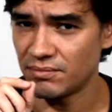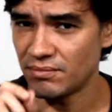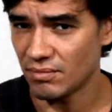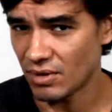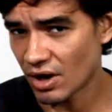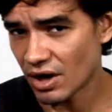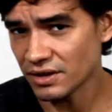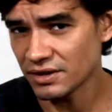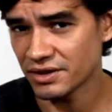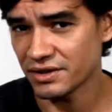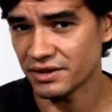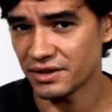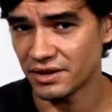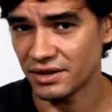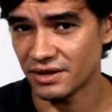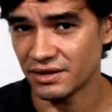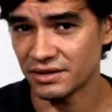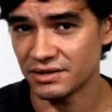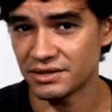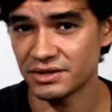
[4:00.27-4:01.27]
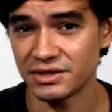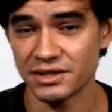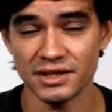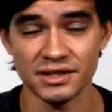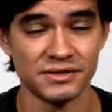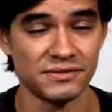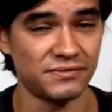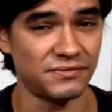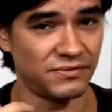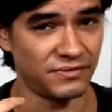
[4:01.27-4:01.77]
modern English
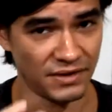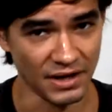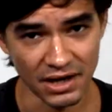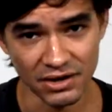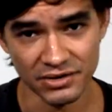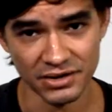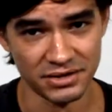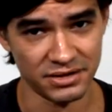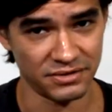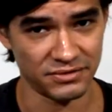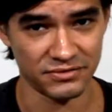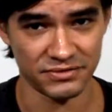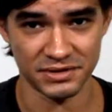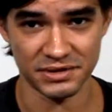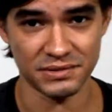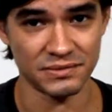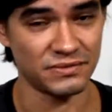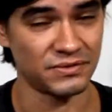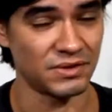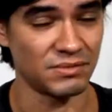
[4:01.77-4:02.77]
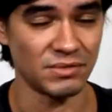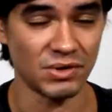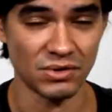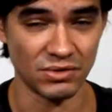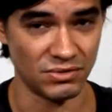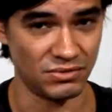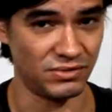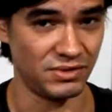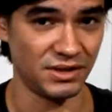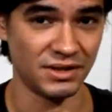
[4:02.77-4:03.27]
is very different from
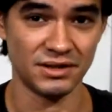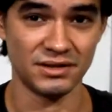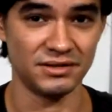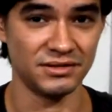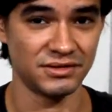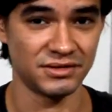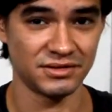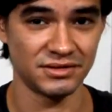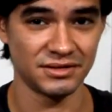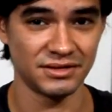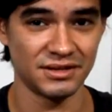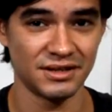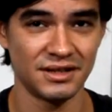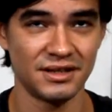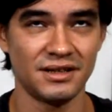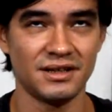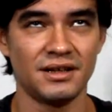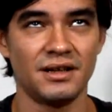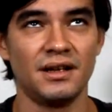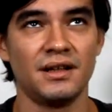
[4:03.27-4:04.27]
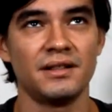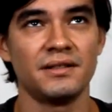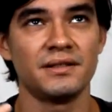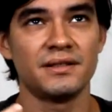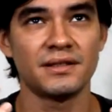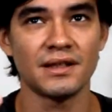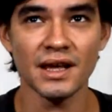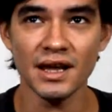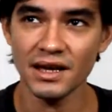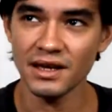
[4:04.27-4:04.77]
Old English. And
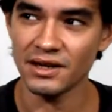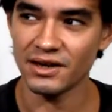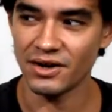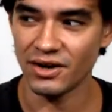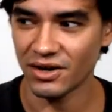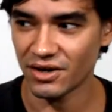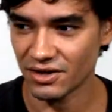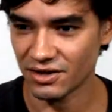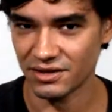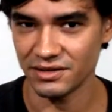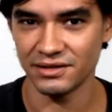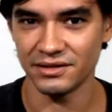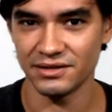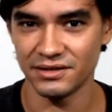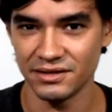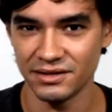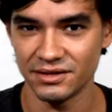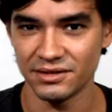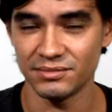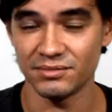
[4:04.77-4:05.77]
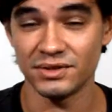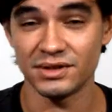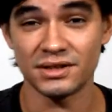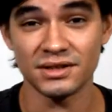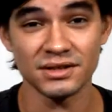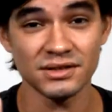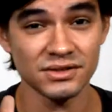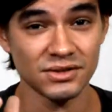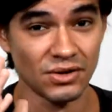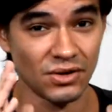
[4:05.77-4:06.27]
thank God,
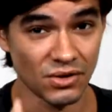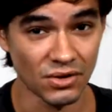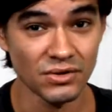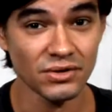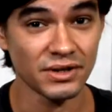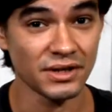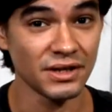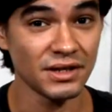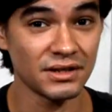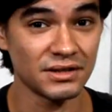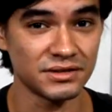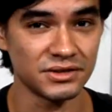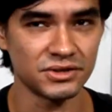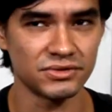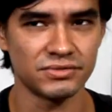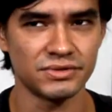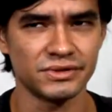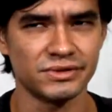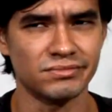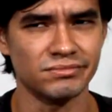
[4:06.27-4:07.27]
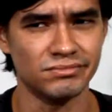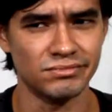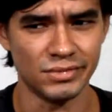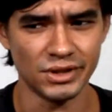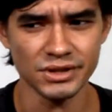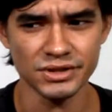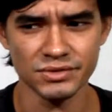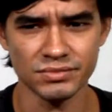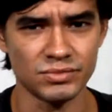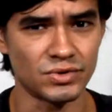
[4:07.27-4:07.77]
because Old English was
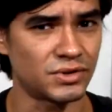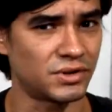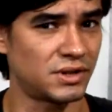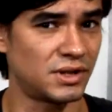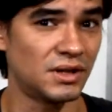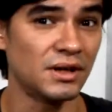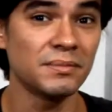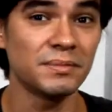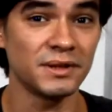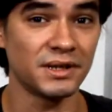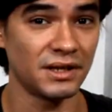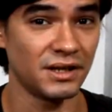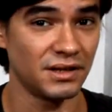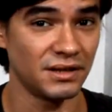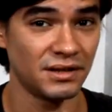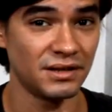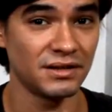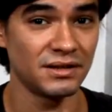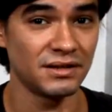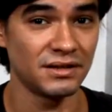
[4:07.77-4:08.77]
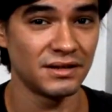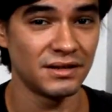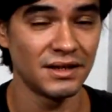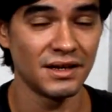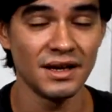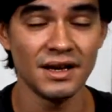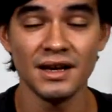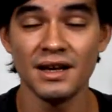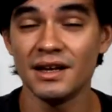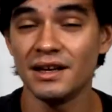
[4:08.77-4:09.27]
much more complicated.
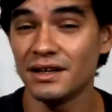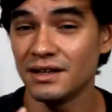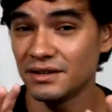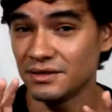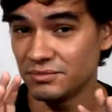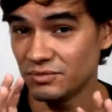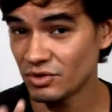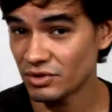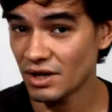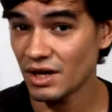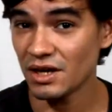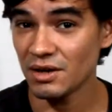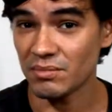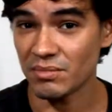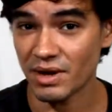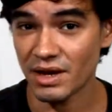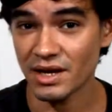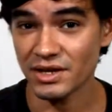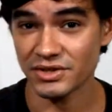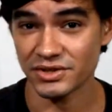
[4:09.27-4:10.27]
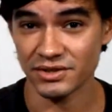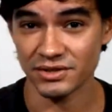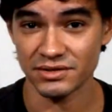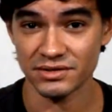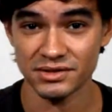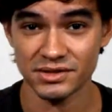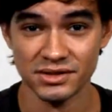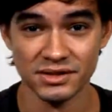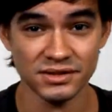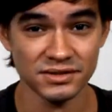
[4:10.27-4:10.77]
You can imagine,
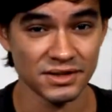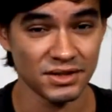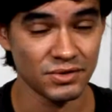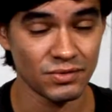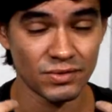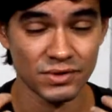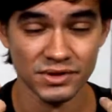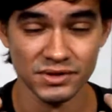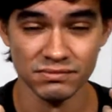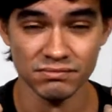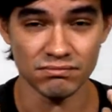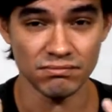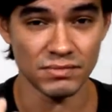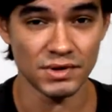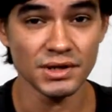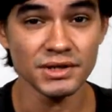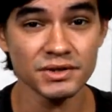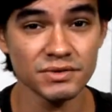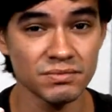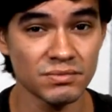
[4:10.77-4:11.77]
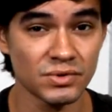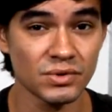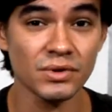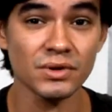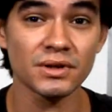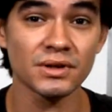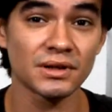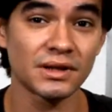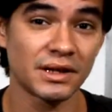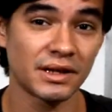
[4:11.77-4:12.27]
since it was much
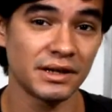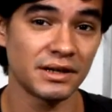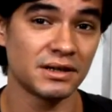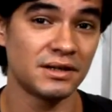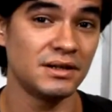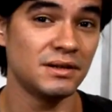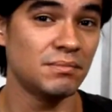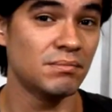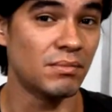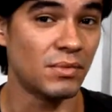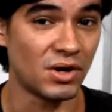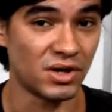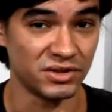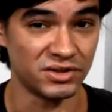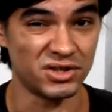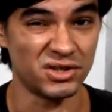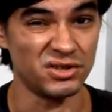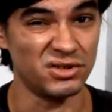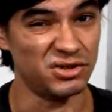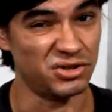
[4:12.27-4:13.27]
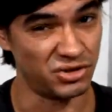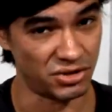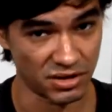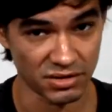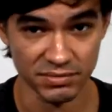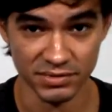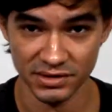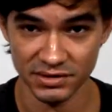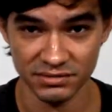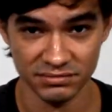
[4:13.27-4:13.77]
more like the modern
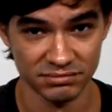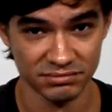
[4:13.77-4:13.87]
German.